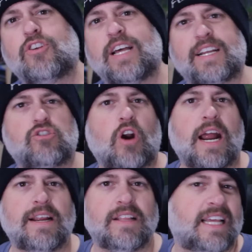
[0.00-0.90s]
are
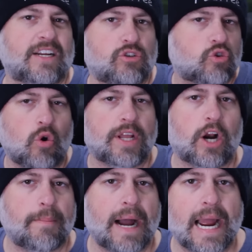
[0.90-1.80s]
like controlling
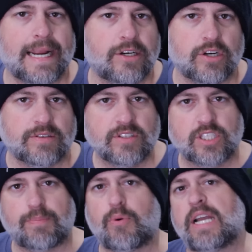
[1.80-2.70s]
our mind or
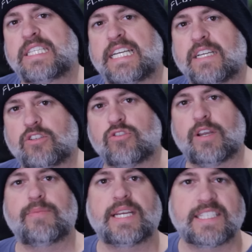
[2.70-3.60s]
suppressing us or
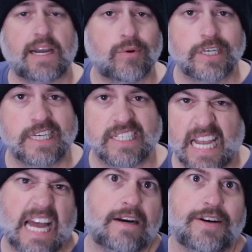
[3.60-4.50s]
something. Is that what it is?
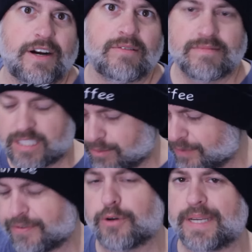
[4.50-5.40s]
I don't know.
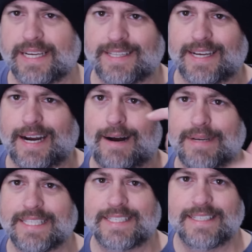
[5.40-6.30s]
Someone fill me in the
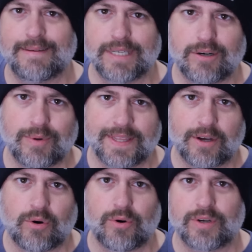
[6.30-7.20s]
comments. Let me know what
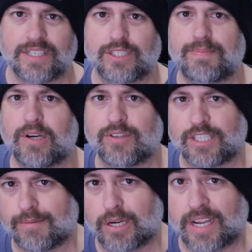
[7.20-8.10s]
the whole
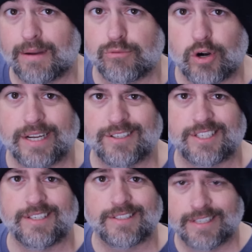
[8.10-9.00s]
conspiracy about chemtrails is.